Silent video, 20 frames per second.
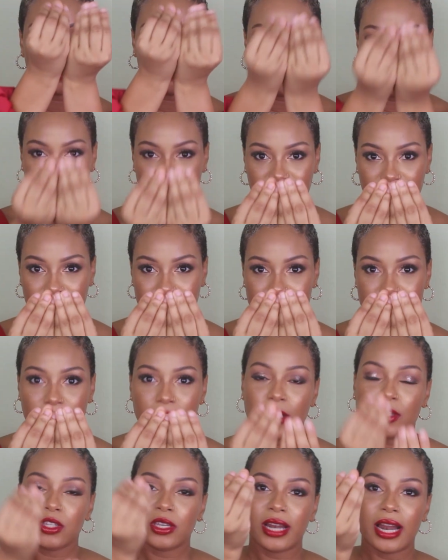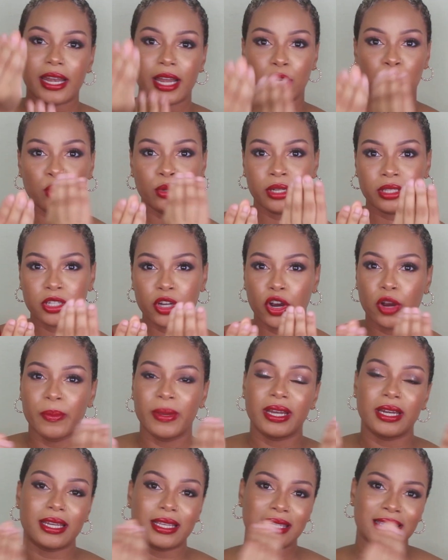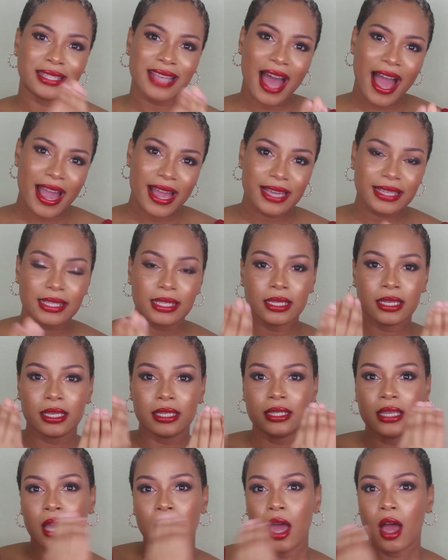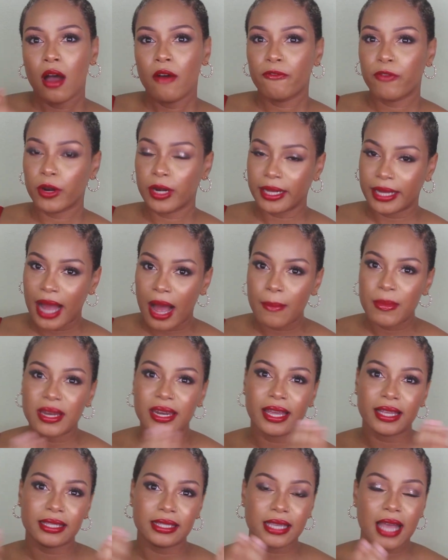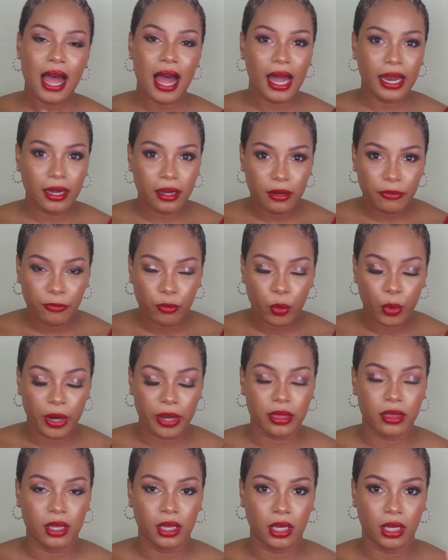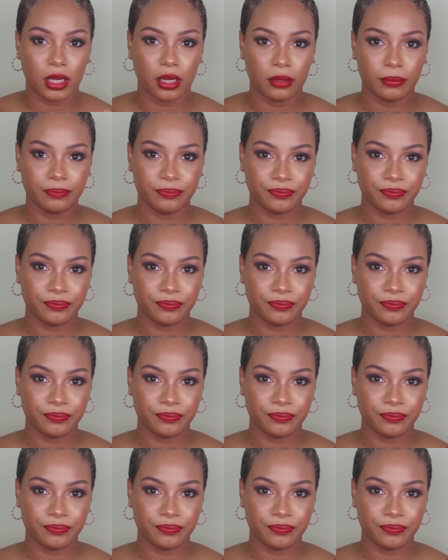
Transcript: meet so that they could determine the sizes for the cabinets and for the